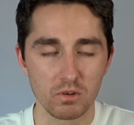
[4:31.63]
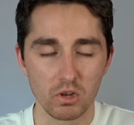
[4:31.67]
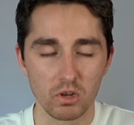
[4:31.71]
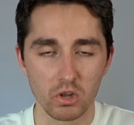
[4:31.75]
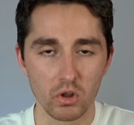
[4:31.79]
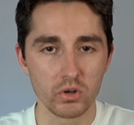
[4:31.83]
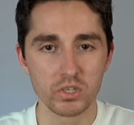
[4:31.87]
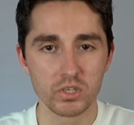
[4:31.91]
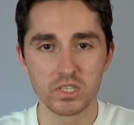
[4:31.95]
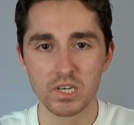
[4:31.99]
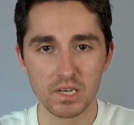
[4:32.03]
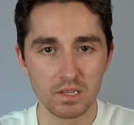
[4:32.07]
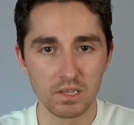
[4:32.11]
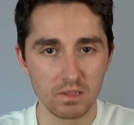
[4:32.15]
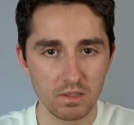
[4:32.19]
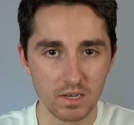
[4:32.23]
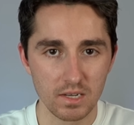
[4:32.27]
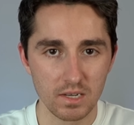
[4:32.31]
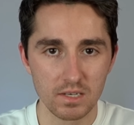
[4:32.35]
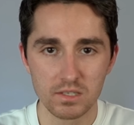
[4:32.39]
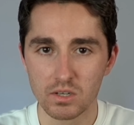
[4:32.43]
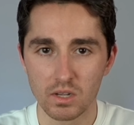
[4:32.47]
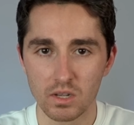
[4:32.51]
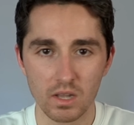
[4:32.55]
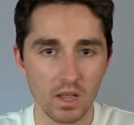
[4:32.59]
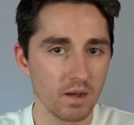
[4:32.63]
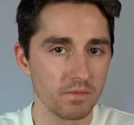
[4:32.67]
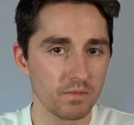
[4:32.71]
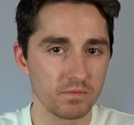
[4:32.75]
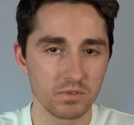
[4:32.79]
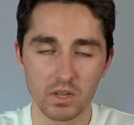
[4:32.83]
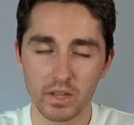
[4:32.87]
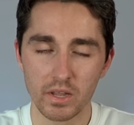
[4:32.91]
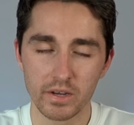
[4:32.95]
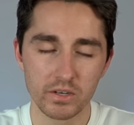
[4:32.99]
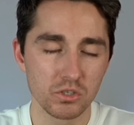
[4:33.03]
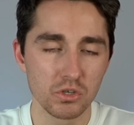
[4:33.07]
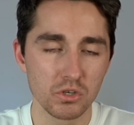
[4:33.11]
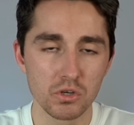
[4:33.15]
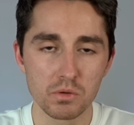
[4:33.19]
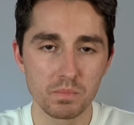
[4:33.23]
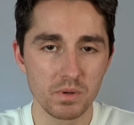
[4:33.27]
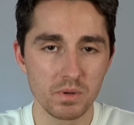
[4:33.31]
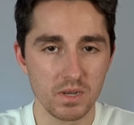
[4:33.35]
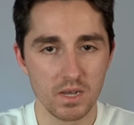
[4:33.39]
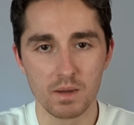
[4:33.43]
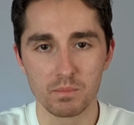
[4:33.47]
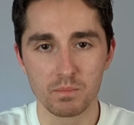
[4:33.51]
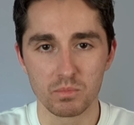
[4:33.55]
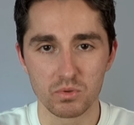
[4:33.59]
lodge anything until after like 2
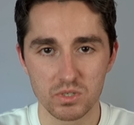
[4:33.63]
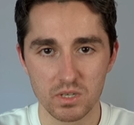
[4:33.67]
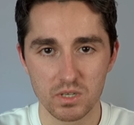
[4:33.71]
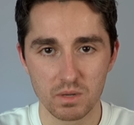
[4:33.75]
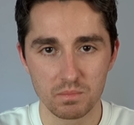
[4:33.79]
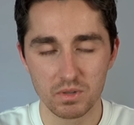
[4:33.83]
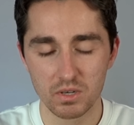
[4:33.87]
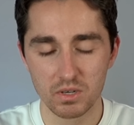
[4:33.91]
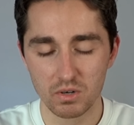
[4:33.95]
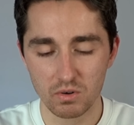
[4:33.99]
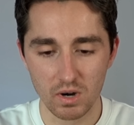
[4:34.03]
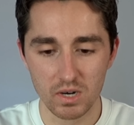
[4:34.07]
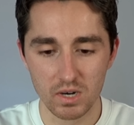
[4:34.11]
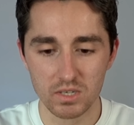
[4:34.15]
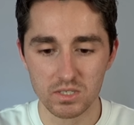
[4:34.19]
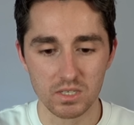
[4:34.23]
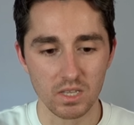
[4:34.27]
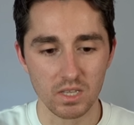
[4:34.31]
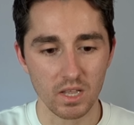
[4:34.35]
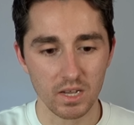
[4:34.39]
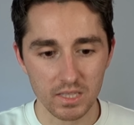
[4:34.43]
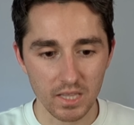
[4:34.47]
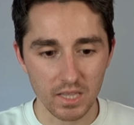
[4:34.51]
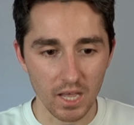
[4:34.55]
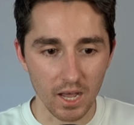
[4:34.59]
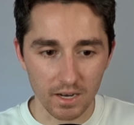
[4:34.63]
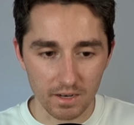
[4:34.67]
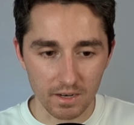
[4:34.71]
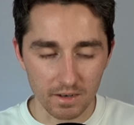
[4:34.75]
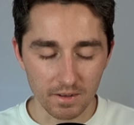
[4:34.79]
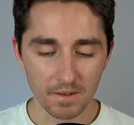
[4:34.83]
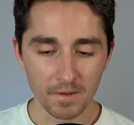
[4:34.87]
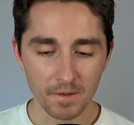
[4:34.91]
p.m. or something crazy like that.